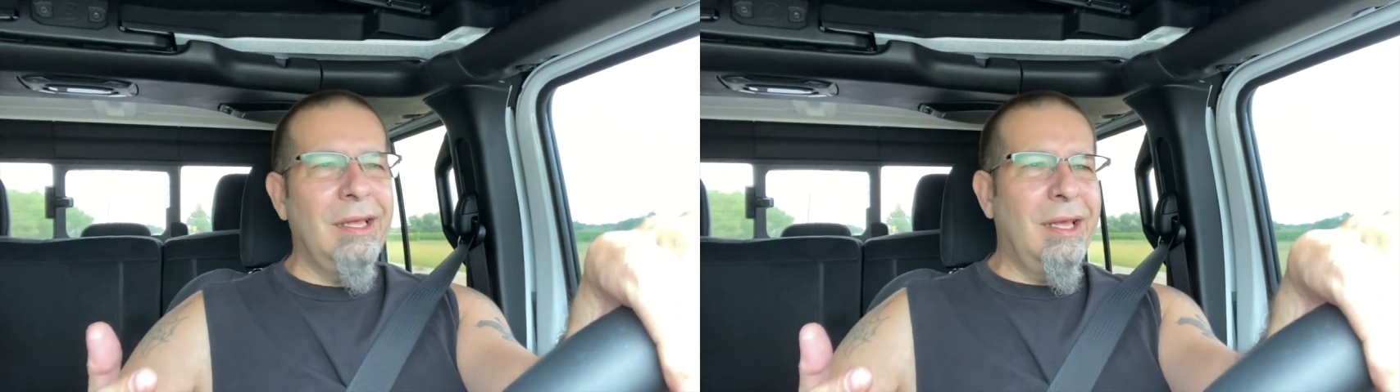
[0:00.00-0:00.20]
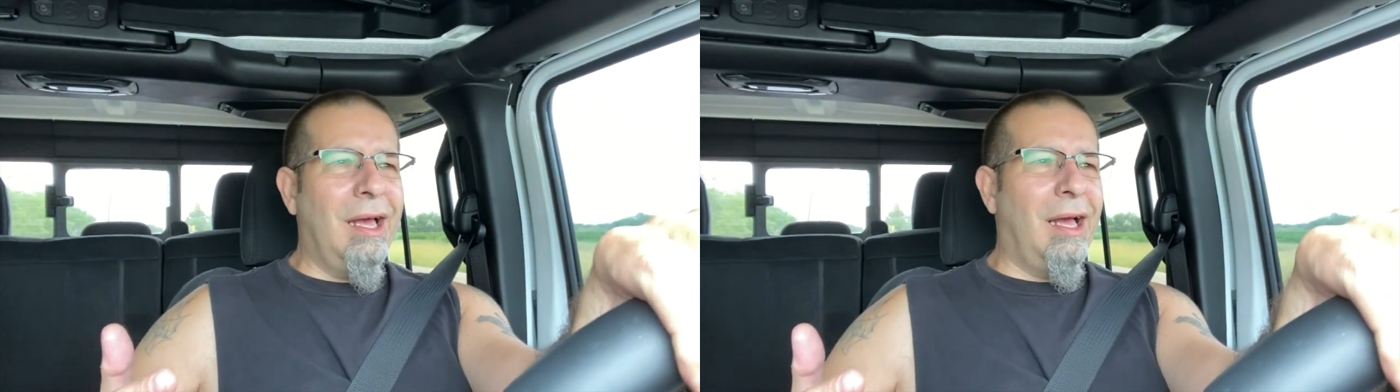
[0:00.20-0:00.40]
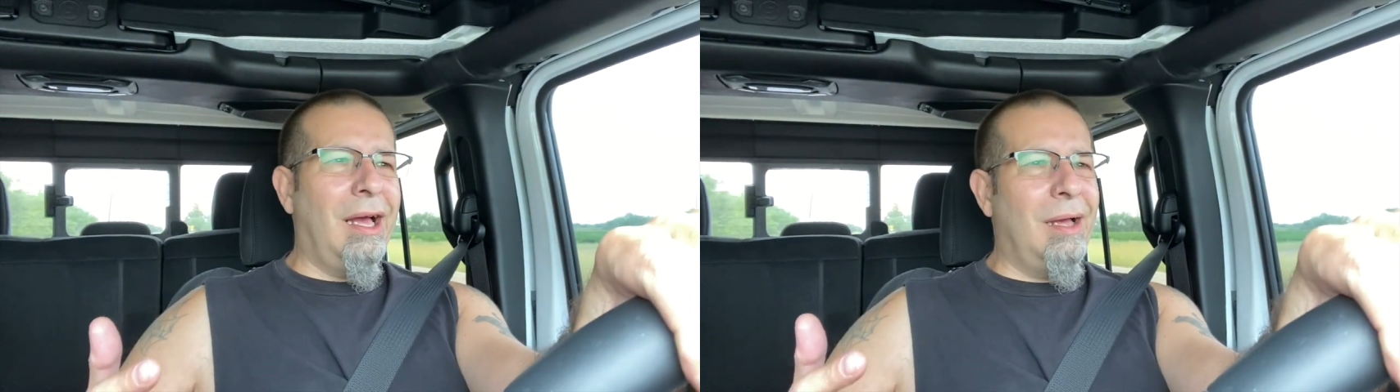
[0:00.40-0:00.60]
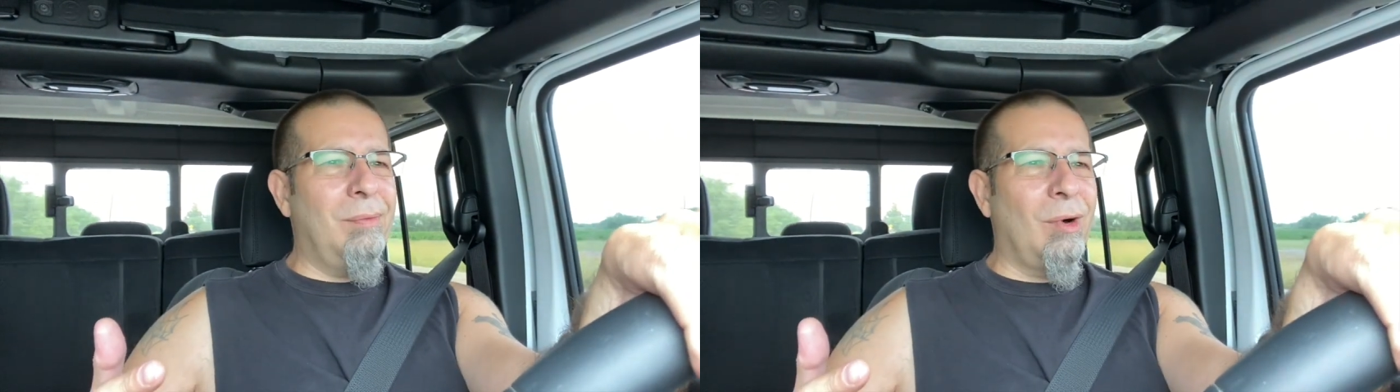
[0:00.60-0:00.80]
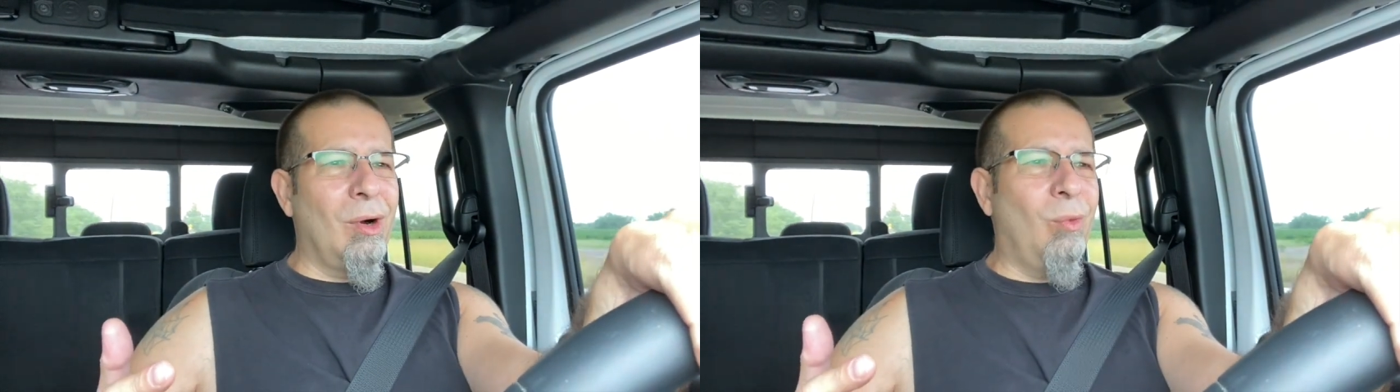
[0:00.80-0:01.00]

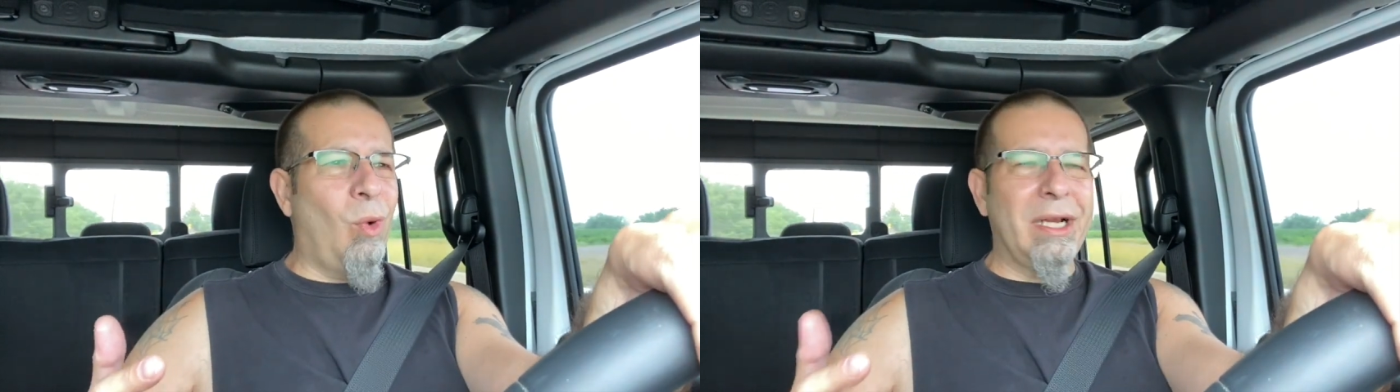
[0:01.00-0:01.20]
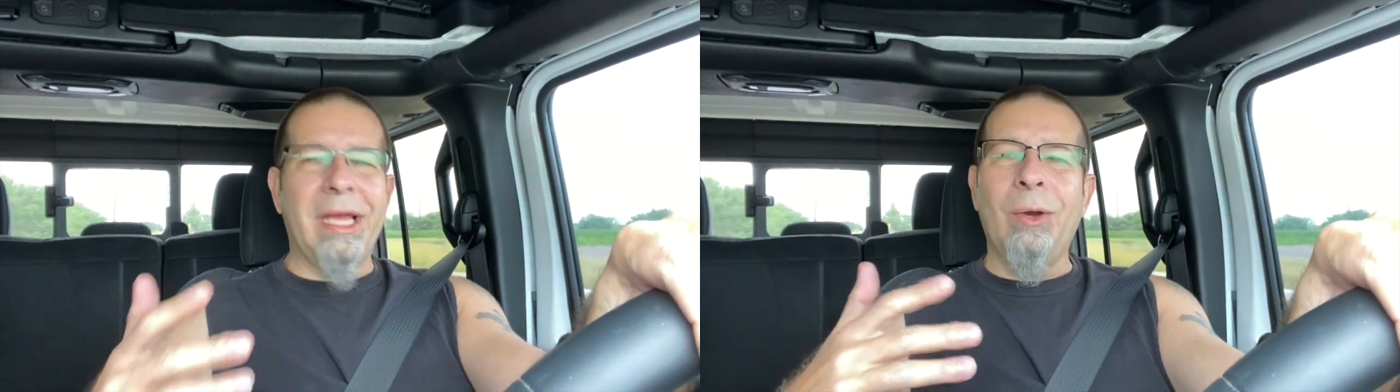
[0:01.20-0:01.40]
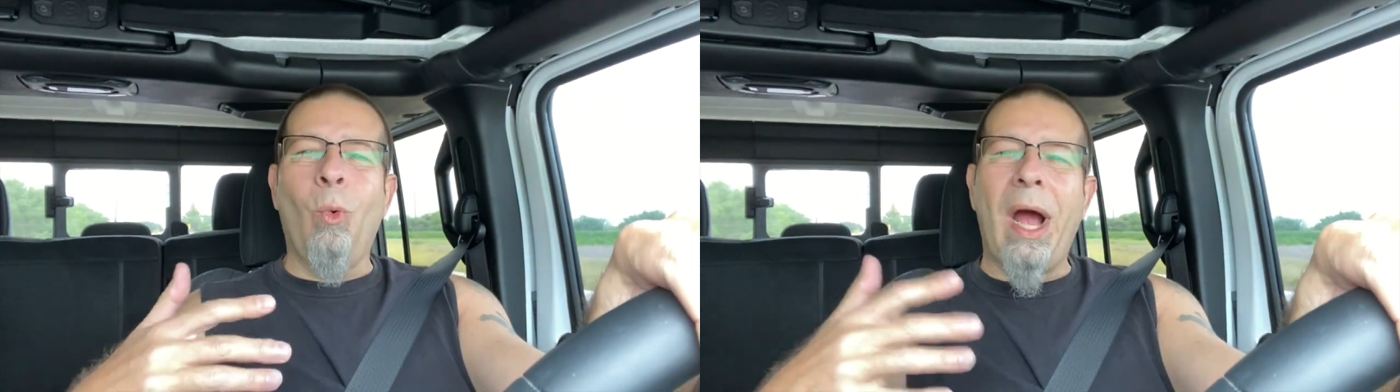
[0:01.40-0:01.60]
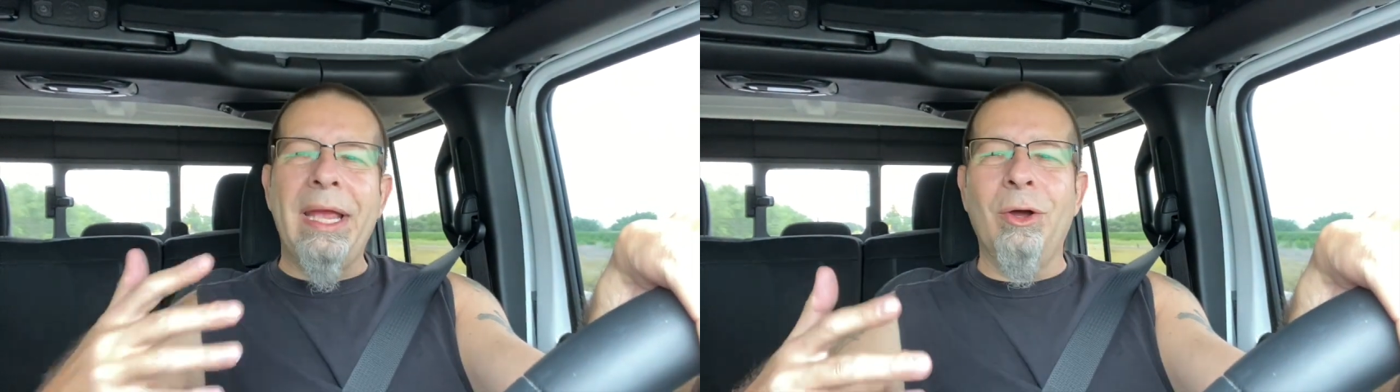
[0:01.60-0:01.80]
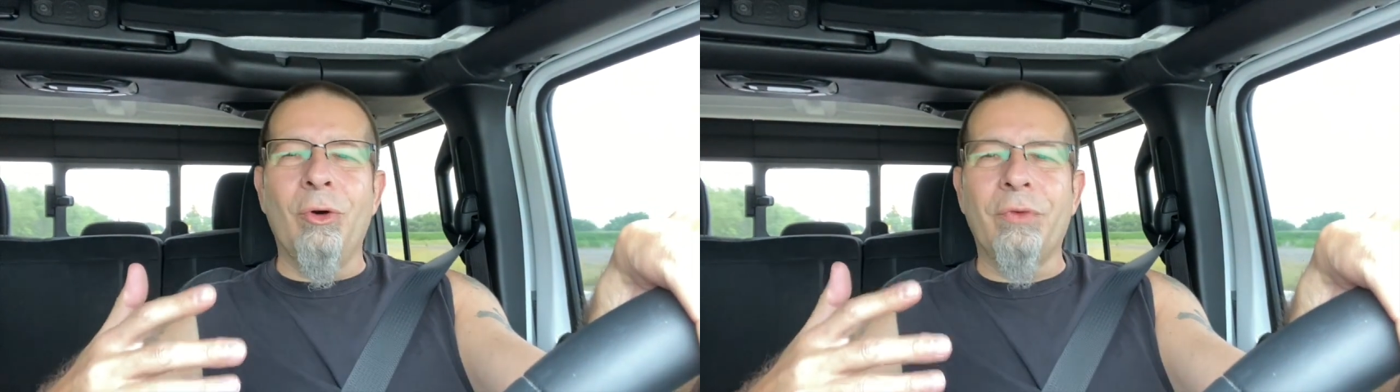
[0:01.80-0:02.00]
Or what can
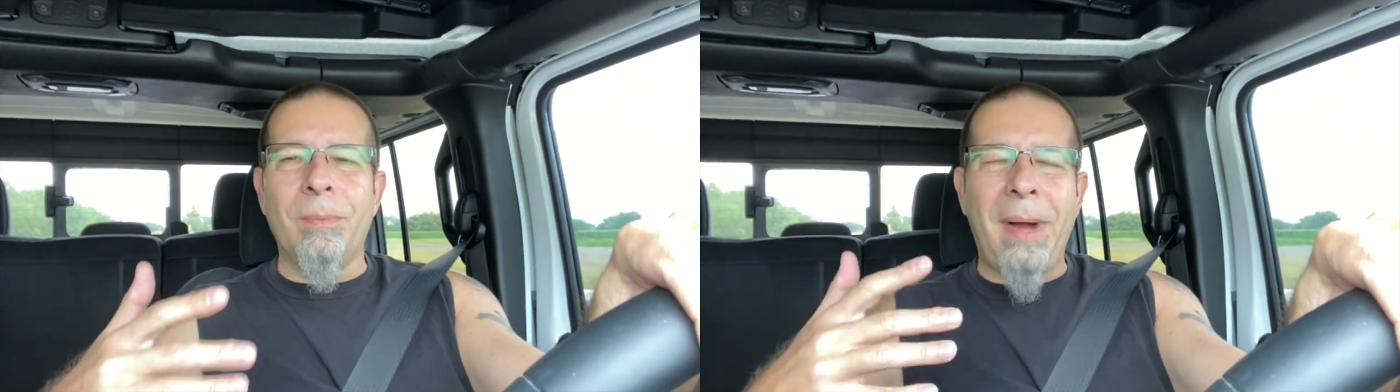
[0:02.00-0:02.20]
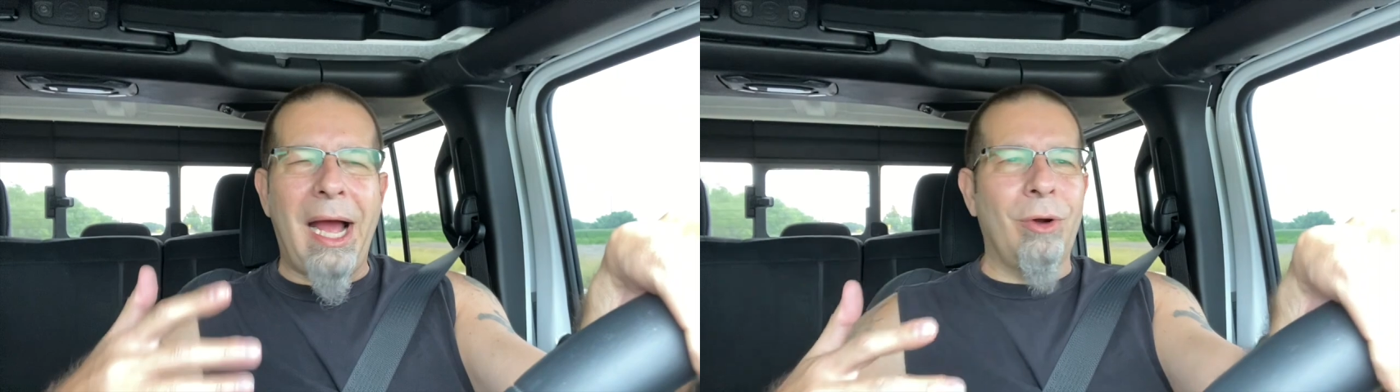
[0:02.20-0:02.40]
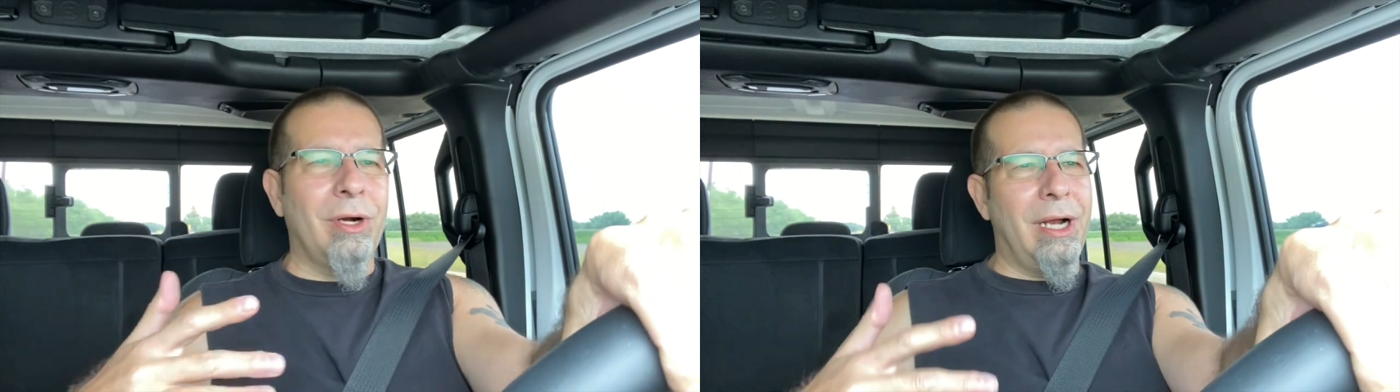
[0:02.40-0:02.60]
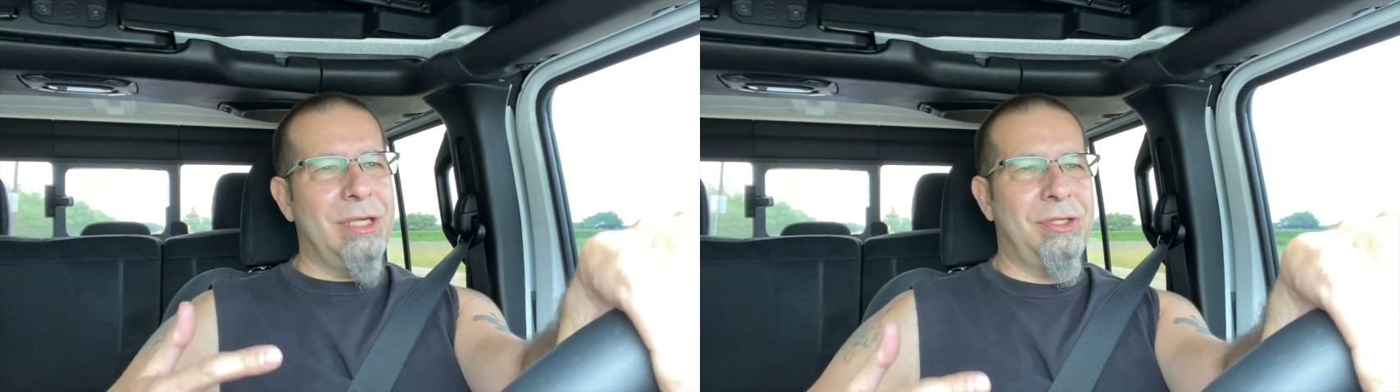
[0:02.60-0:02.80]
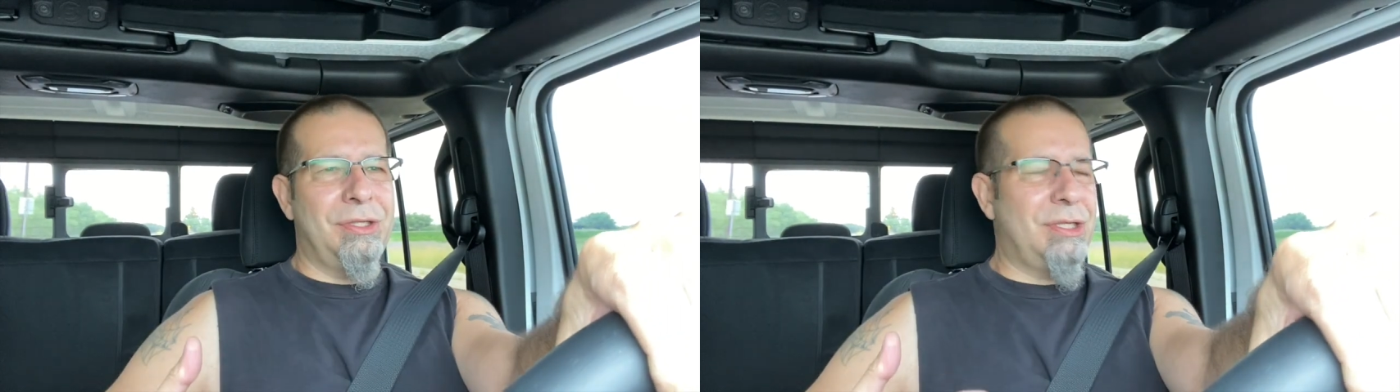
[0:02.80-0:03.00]
white overpower, I
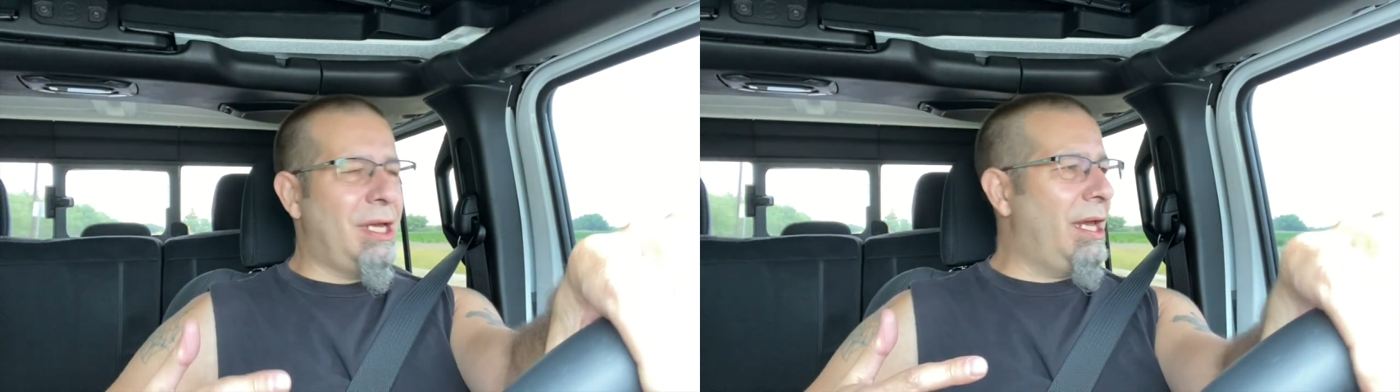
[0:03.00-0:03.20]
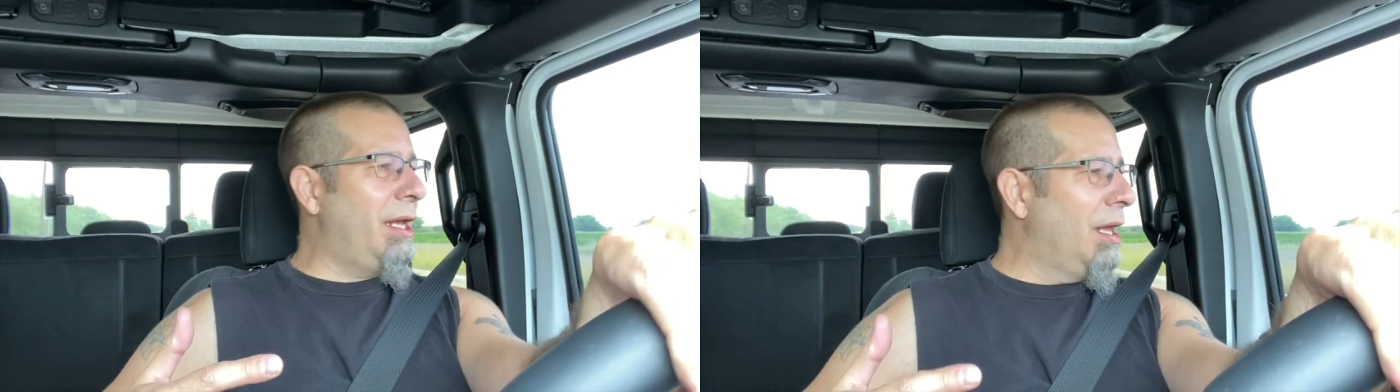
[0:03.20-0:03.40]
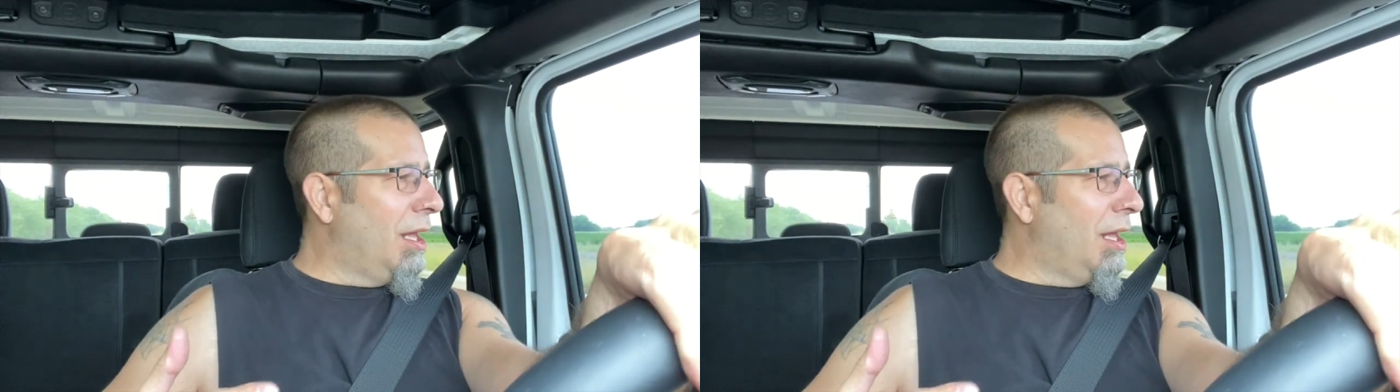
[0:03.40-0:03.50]
should say?